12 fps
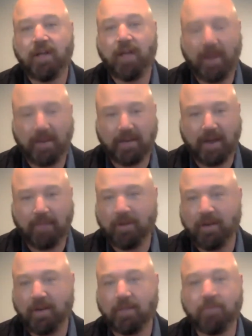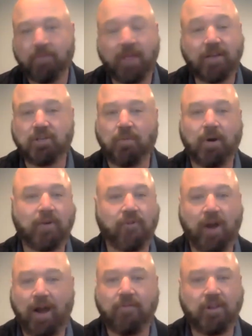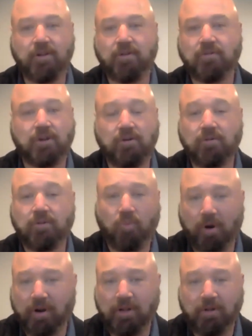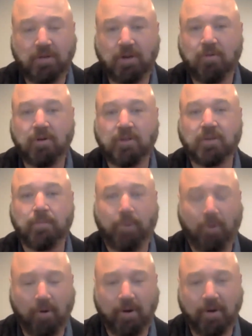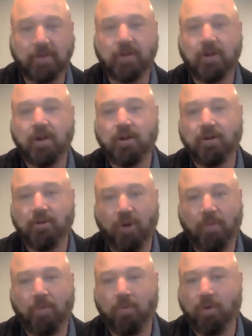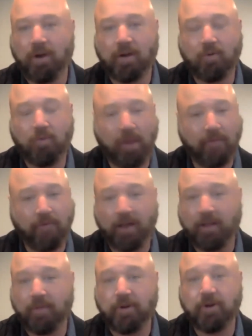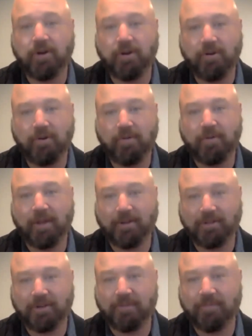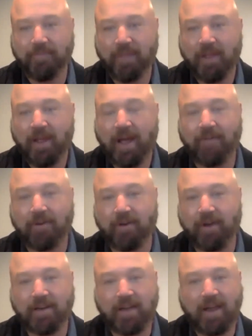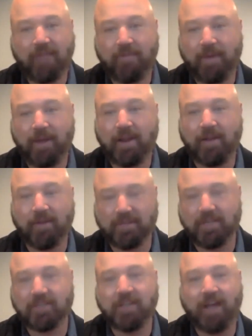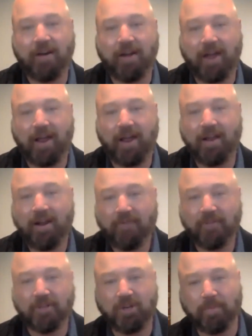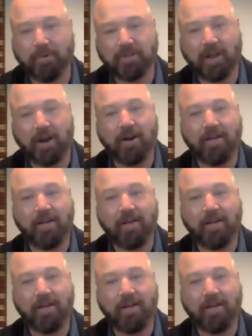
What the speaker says: anytime they need them. Thanks so much for everything you do. The work you do is important, noble work, and quite frankly, we couldn't do it without you. Have a great day, everybody, and we'll see you Saturday for the Super Saturday